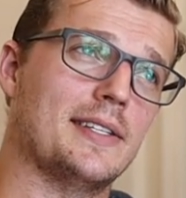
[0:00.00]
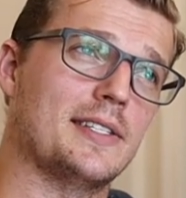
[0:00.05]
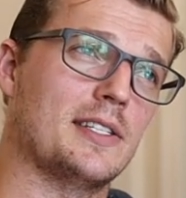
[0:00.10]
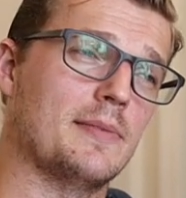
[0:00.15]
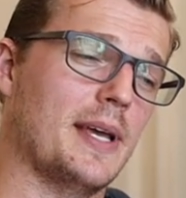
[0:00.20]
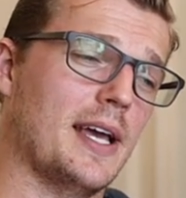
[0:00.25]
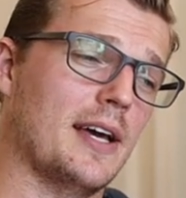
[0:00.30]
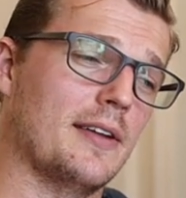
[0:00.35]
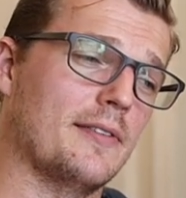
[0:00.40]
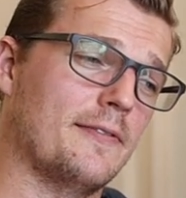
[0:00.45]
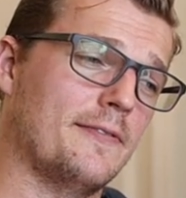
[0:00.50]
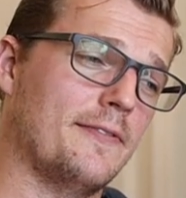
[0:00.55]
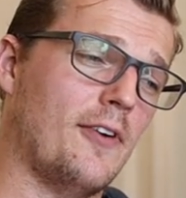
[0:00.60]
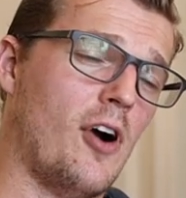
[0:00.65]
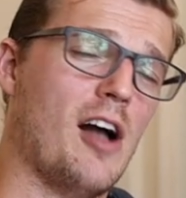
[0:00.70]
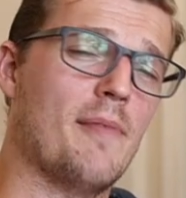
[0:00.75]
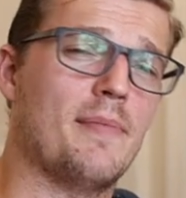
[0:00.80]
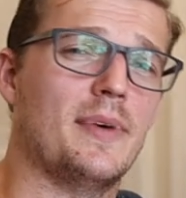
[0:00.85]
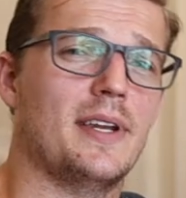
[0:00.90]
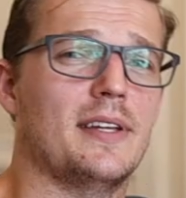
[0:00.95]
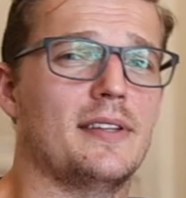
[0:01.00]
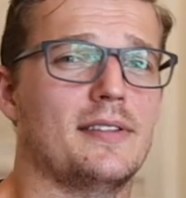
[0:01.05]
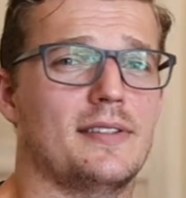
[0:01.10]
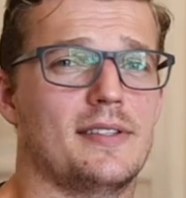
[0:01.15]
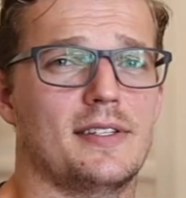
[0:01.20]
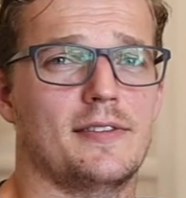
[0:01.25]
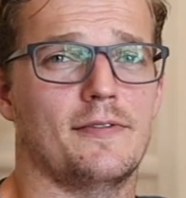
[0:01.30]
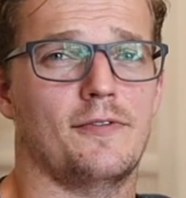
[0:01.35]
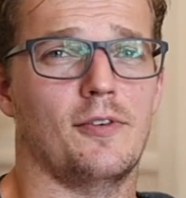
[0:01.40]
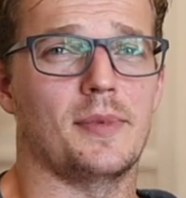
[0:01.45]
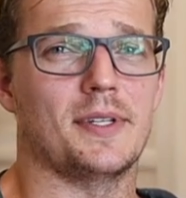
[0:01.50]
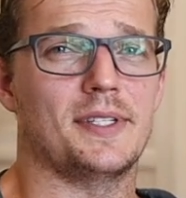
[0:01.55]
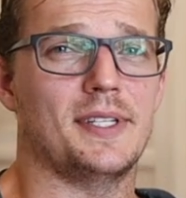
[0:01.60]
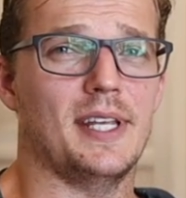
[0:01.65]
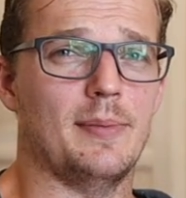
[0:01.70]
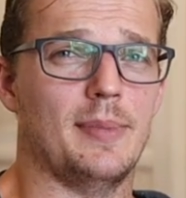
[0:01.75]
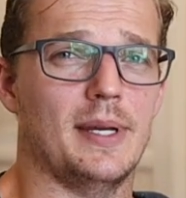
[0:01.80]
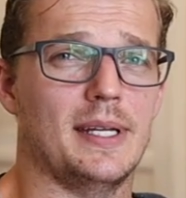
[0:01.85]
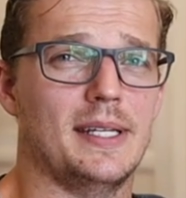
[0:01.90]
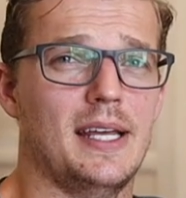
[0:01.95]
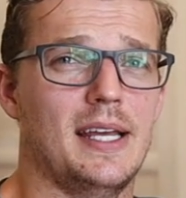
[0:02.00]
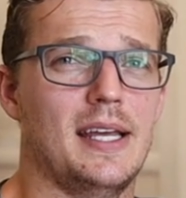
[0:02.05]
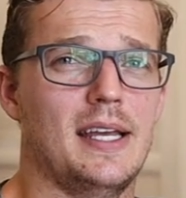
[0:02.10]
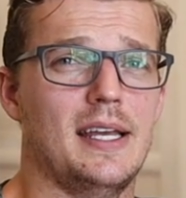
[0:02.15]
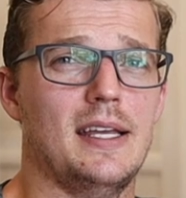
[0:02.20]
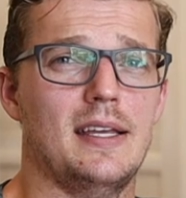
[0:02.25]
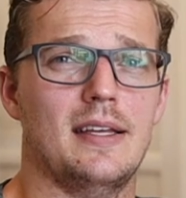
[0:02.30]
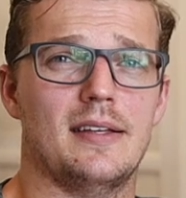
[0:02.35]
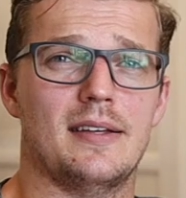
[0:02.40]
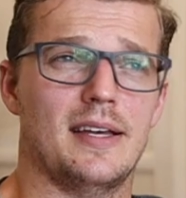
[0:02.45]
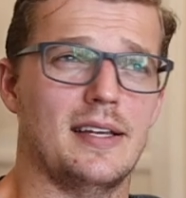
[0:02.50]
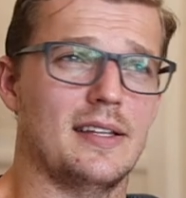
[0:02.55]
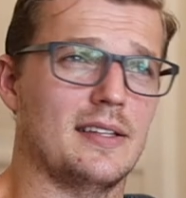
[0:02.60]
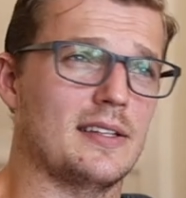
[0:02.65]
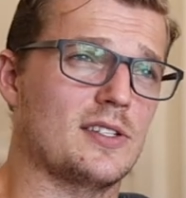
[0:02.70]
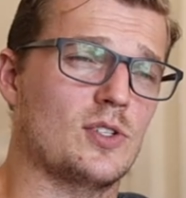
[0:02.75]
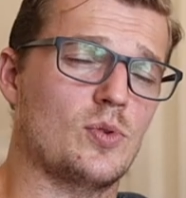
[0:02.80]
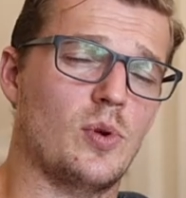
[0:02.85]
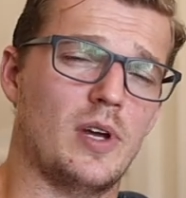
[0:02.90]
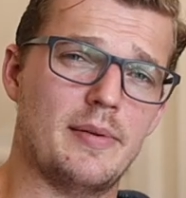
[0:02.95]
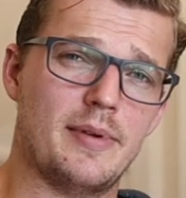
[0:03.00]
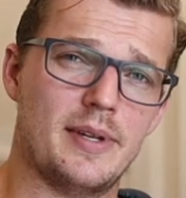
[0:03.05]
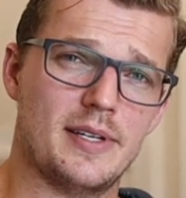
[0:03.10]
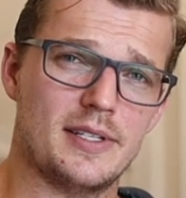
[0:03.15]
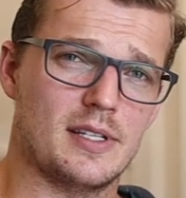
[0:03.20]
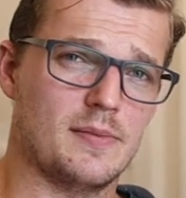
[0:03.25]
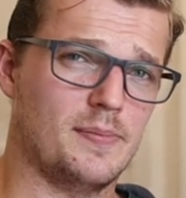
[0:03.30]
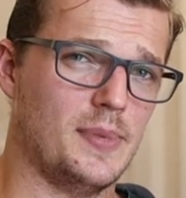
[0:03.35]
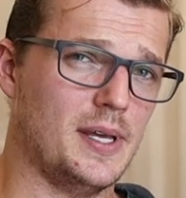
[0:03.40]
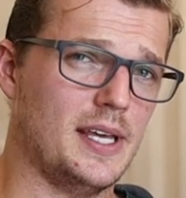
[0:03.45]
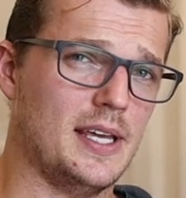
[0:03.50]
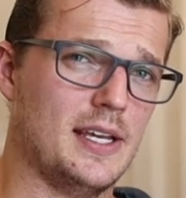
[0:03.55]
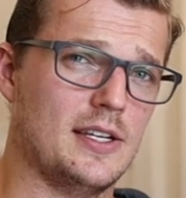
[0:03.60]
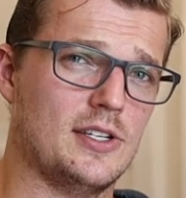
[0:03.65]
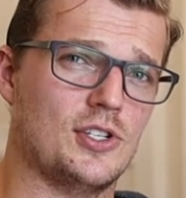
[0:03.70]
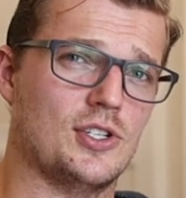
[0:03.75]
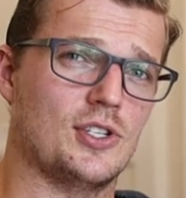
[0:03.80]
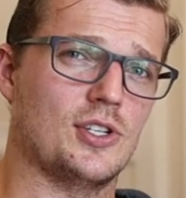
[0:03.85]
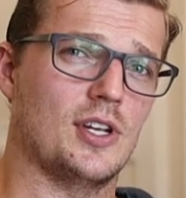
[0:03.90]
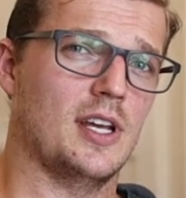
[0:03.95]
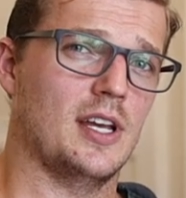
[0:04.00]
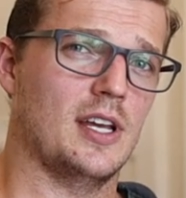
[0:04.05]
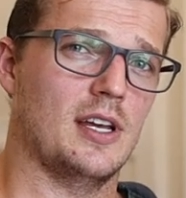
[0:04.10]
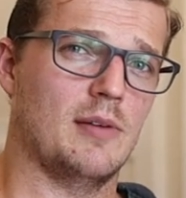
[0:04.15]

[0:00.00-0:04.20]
It's about 5 minutes from the CBD. It is 20 minutes to the beach.